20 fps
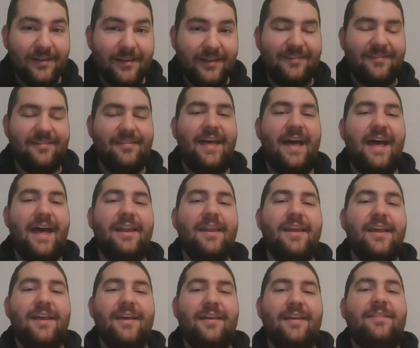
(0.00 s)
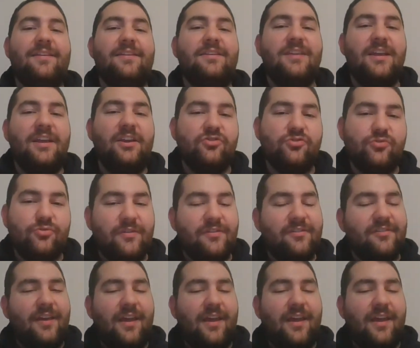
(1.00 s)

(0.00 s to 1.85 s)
is that the dangerous,